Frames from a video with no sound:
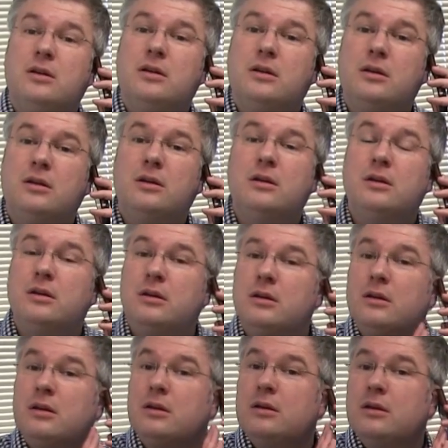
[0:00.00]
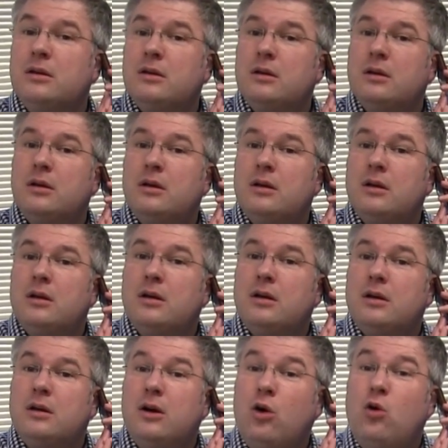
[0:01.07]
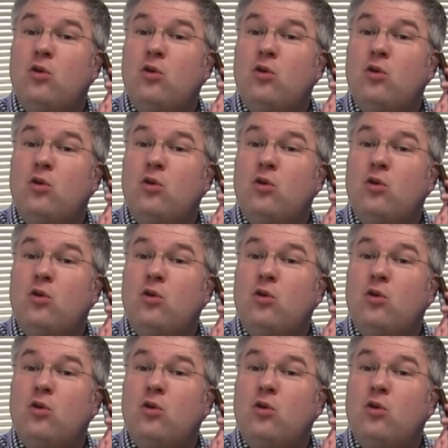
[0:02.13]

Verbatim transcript: call, but it's time for.